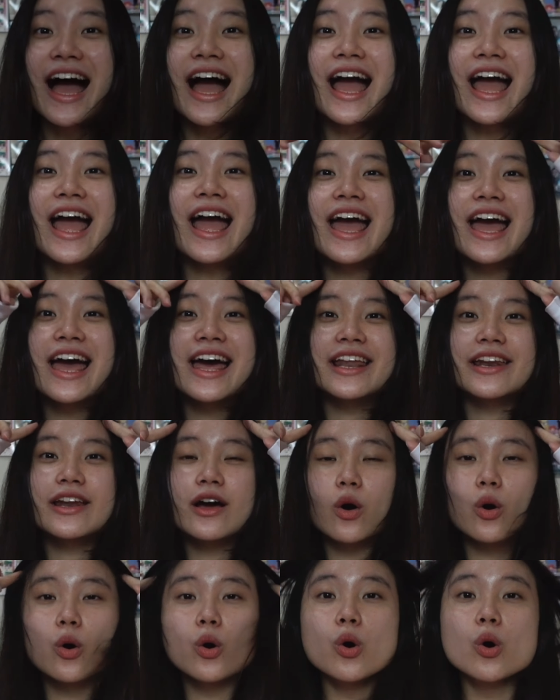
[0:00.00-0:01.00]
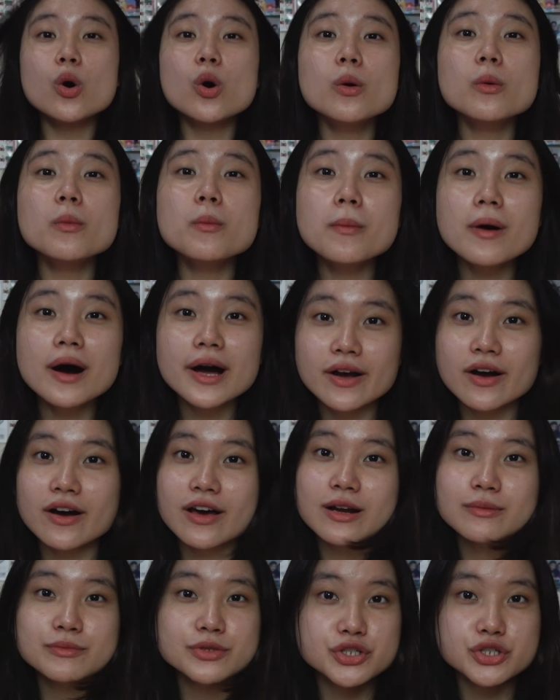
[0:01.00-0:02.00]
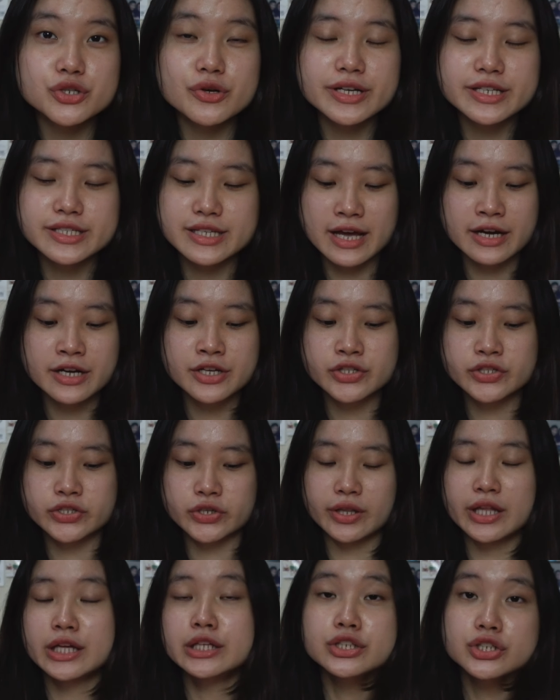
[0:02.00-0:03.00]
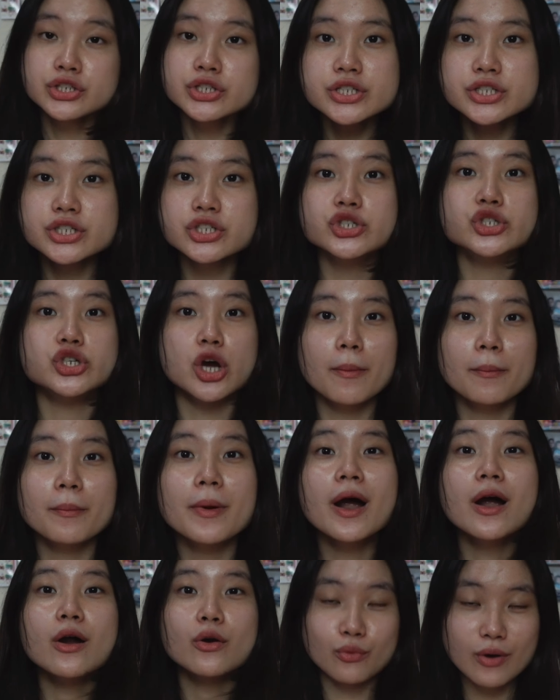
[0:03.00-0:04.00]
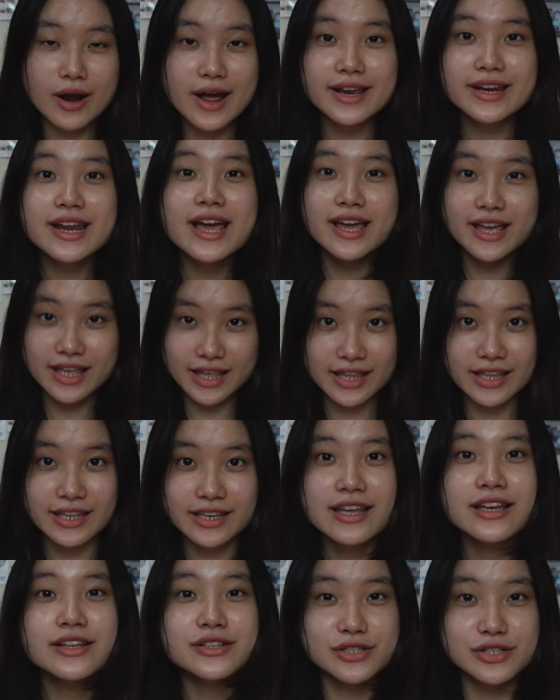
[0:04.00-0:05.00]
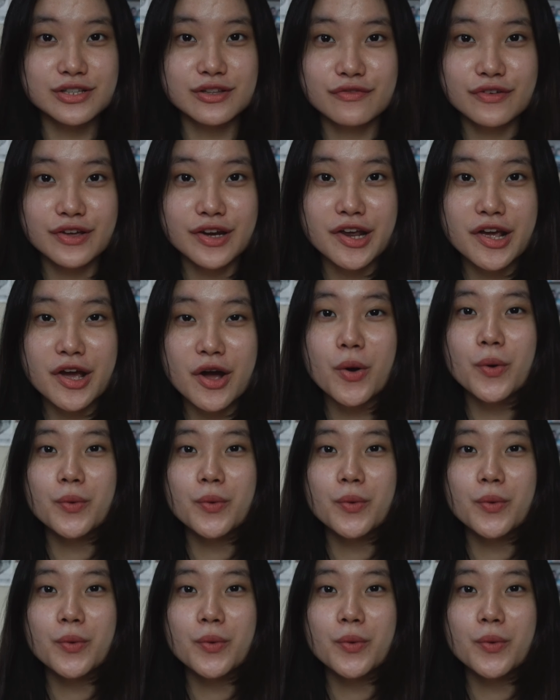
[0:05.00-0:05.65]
And oh my god, I'm just so excited, so let's just jump right into the video.